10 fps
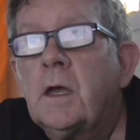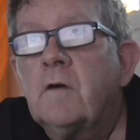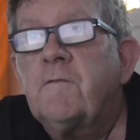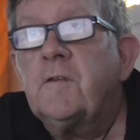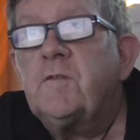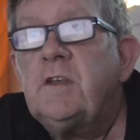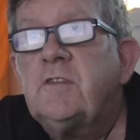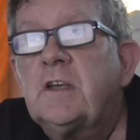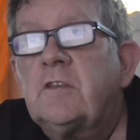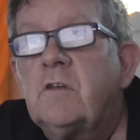A
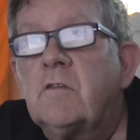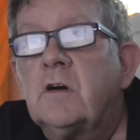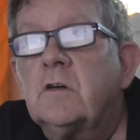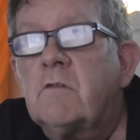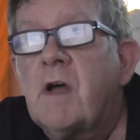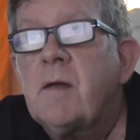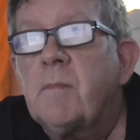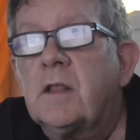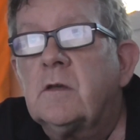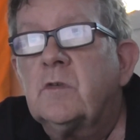56-year-old
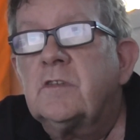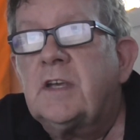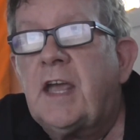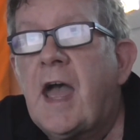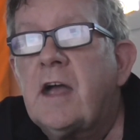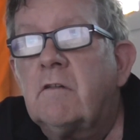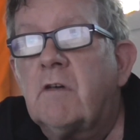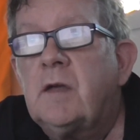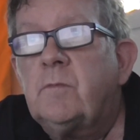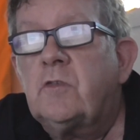grandmother was gang
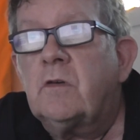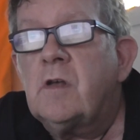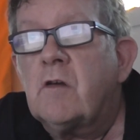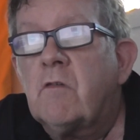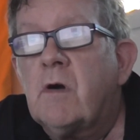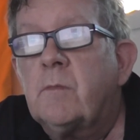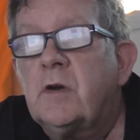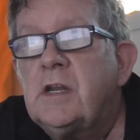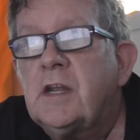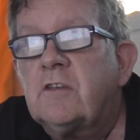raped during a
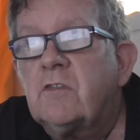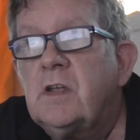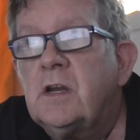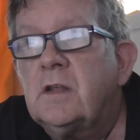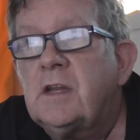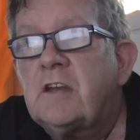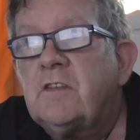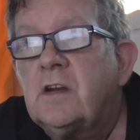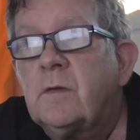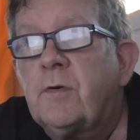robbery,
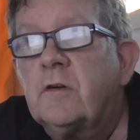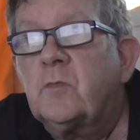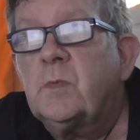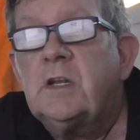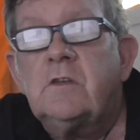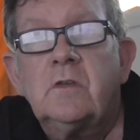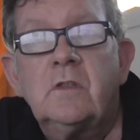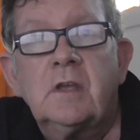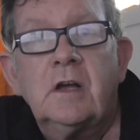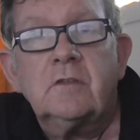netting approximately
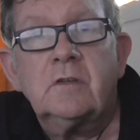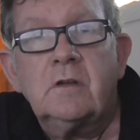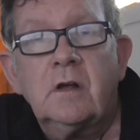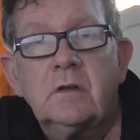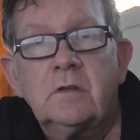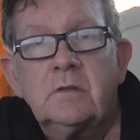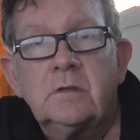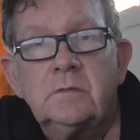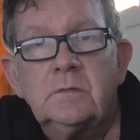$2,000.